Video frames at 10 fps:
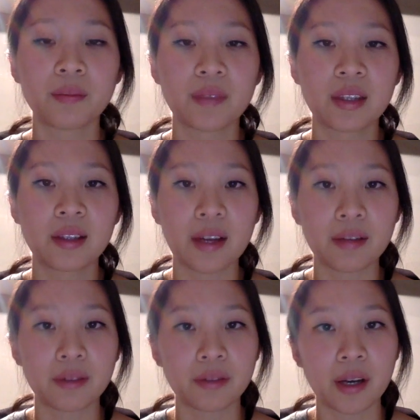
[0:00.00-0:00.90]
the
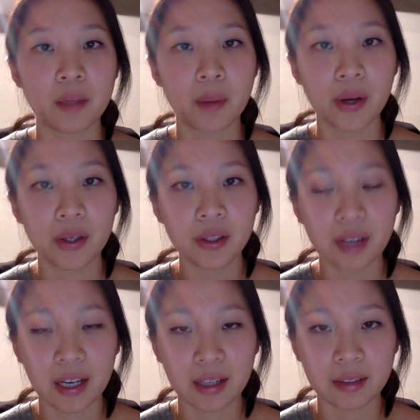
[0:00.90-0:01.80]
life of Harry Potter
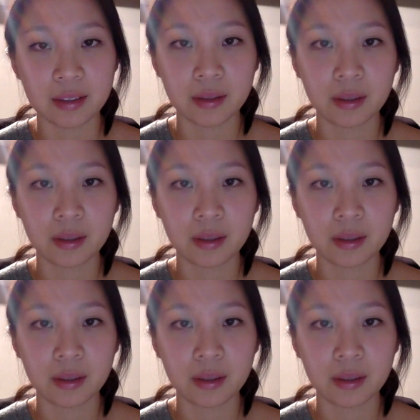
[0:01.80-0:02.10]
and